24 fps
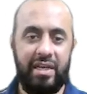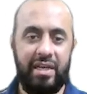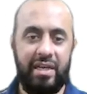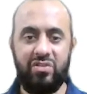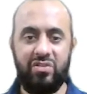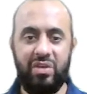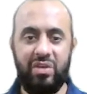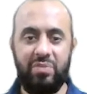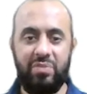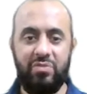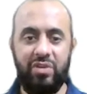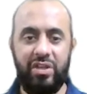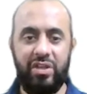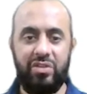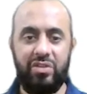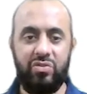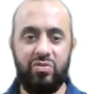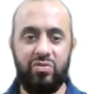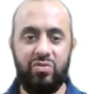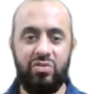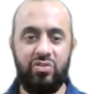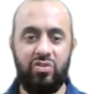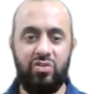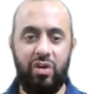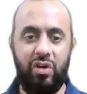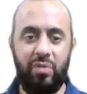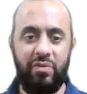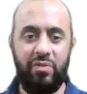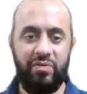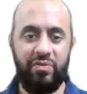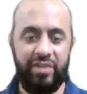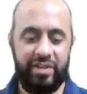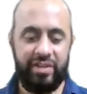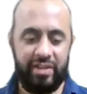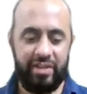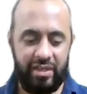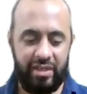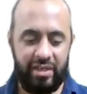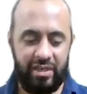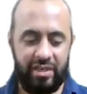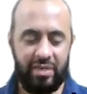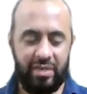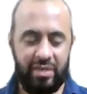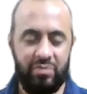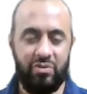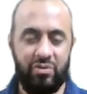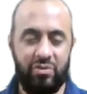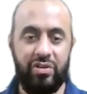So I'm going to stop over here and
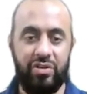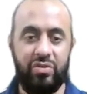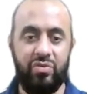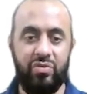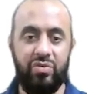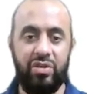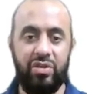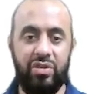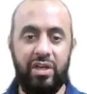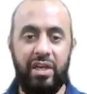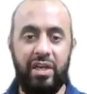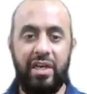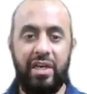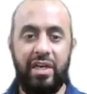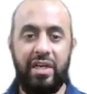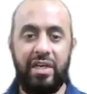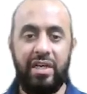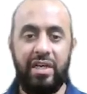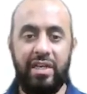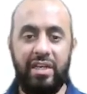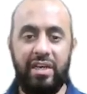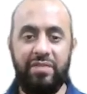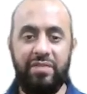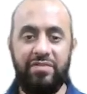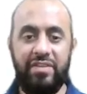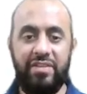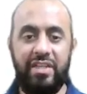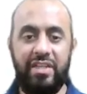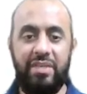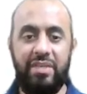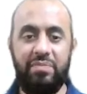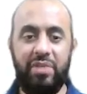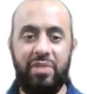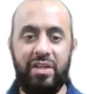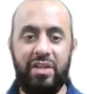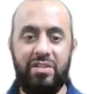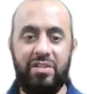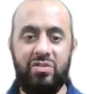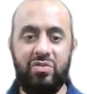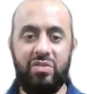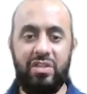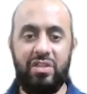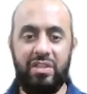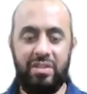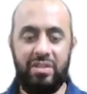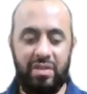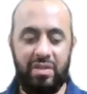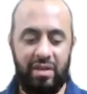I'm going to give C plus to
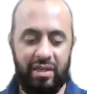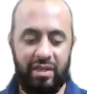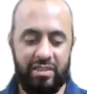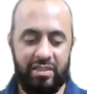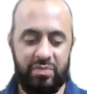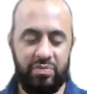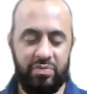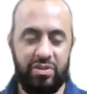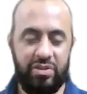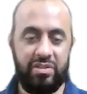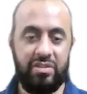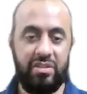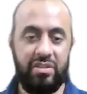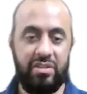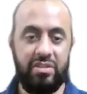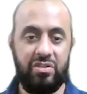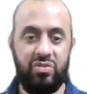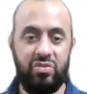this last person.